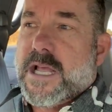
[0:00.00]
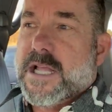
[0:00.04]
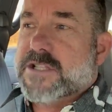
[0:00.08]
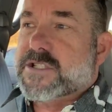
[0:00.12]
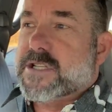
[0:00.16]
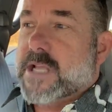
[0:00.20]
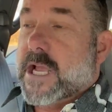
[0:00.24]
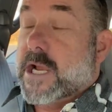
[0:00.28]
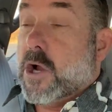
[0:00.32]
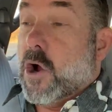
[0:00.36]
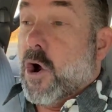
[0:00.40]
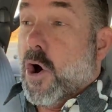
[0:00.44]

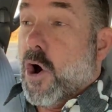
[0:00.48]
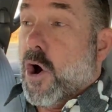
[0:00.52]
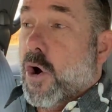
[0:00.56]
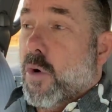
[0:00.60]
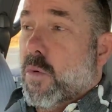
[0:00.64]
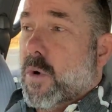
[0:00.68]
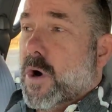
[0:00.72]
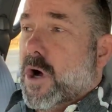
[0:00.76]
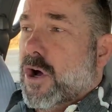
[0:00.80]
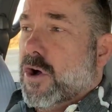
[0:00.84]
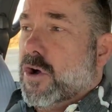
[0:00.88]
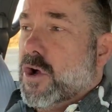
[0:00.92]
It's like,
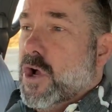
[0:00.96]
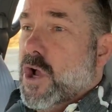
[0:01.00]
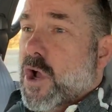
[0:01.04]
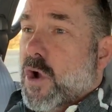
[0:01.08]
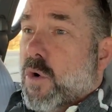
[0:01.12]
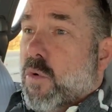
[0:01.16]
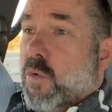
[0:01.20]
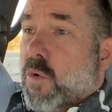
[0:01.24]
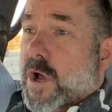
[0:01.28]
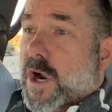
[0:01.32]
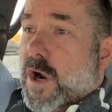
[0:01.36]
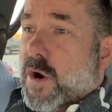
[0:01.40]
oh, well,
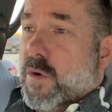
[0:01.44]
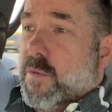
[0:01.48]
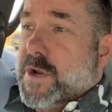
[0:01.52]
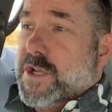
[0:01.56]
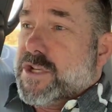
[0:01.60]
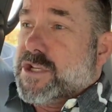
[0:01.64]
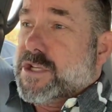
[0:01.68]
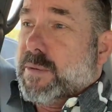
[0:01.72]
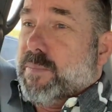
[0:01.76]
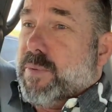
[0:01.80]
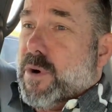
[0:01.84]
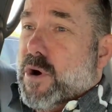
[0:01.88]
what are
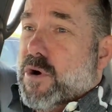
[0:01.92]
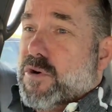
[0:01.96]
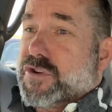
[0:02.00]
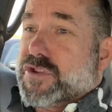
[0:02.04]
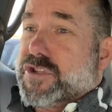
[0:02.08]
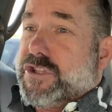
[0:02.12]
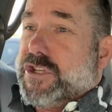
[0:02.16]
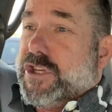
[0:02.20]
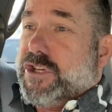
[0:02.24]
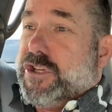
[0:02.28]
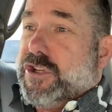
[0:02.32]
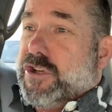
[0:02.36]
we
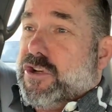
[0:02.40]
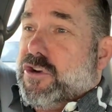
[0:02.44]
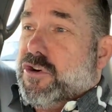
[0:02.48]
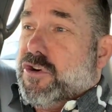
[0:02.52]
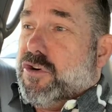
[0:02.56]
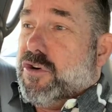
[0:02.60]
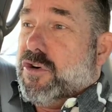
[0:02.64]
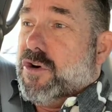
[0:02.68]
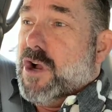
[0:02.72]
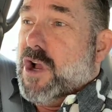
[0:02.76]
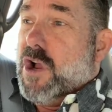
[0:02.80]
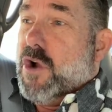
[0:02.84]
supposed to
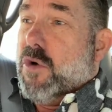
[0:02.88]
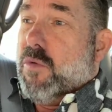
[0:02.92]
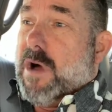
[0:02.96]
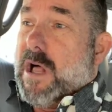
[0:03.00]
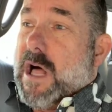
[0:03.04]
do?